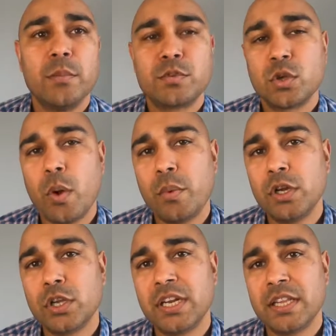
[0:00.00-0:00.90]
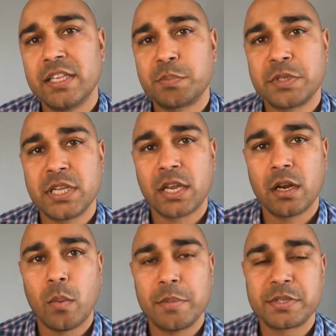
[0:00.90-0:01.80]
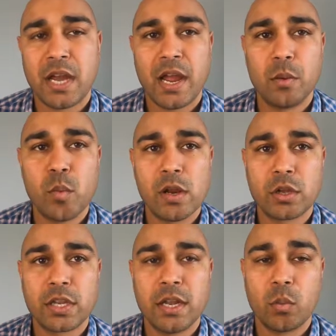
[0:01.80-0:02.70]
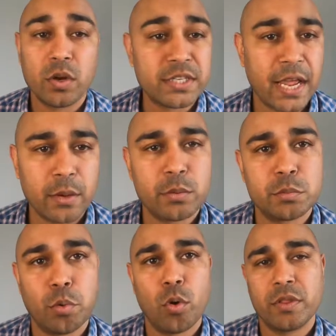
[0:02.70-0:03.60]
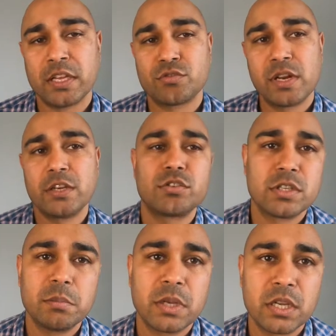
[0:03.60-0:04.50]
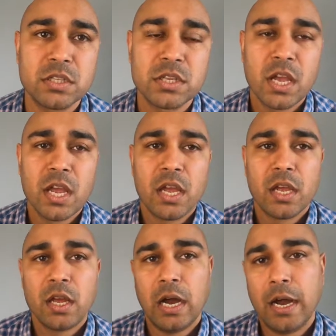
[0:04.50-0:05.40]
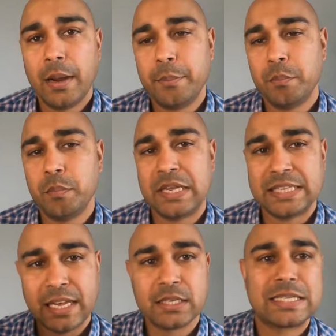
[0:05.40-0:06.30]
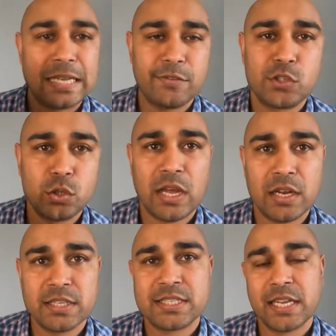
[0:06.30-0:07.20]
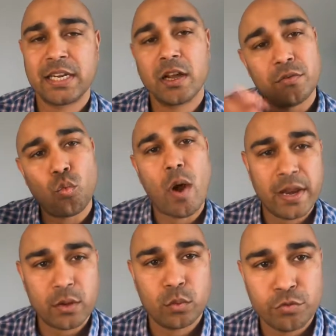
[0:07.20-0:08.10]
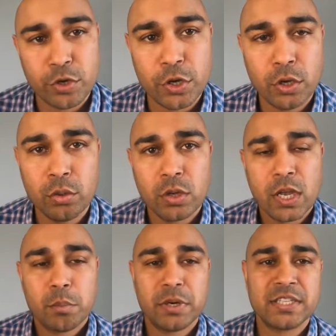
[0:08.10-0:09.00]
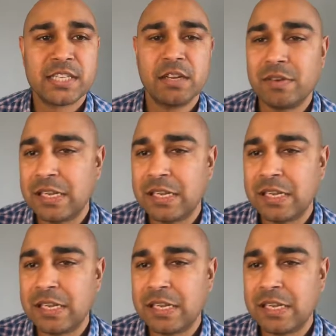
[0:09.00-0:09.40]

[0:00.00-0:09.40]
So when we're looking at this particular website and we're looking at what date it was bought, that's really interesting, because it then gives you that understanding of when it would renew. But instead of